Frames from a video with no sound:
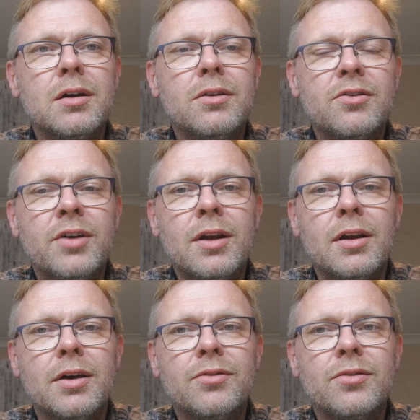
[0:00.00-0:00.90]
the
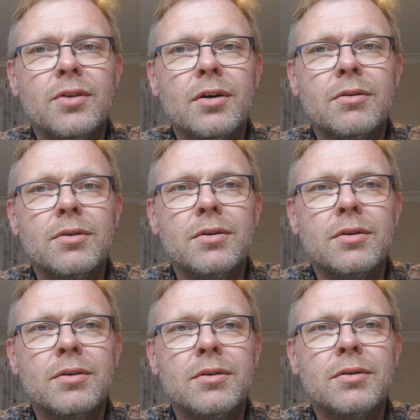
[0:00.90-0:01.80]
channel is known
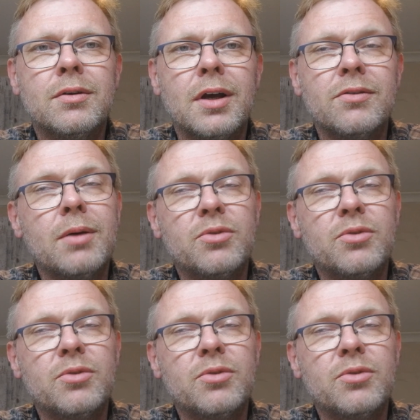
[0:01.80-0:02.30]
as